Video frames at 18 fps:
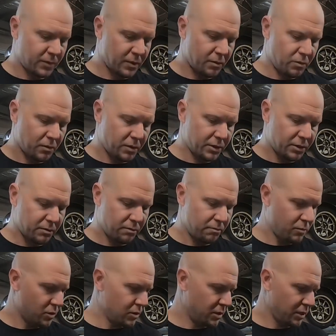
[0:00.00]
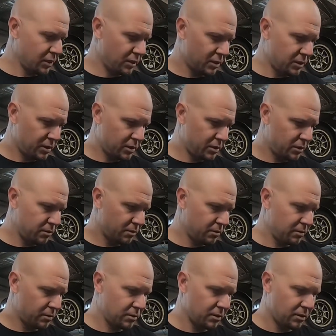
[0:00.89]
While I got this
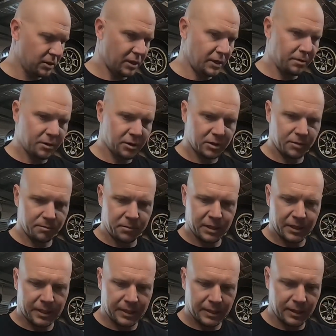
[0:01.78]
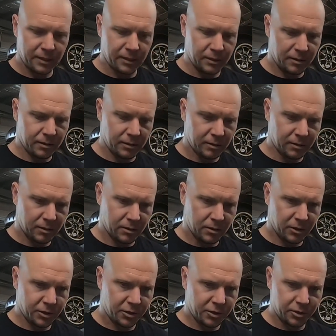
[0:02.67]
gearbox apart,
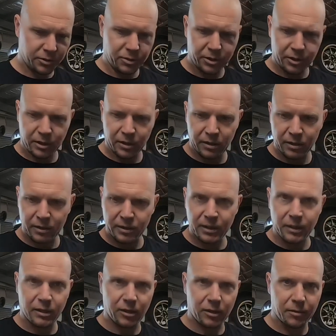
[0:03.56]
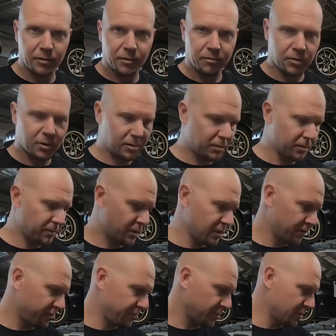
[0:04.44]
I should show you this other common problem
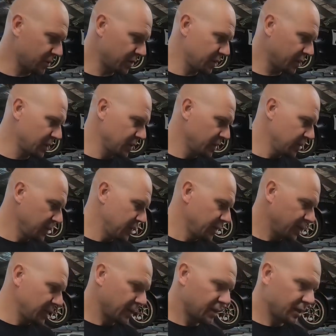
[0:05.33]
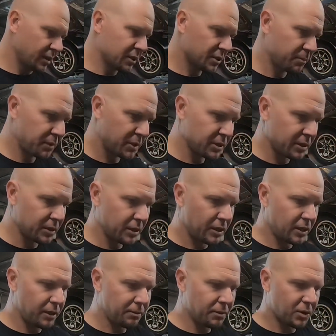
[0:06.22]
that I find, especially
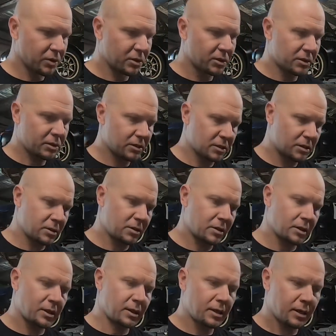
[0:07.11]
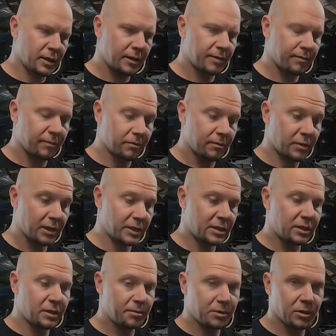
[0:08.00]
in gearboxes,
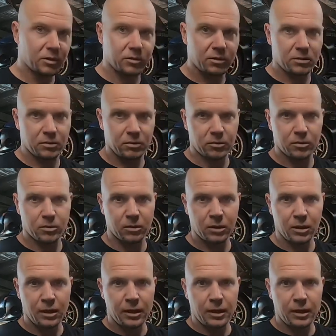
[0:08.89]
race gearboxes, or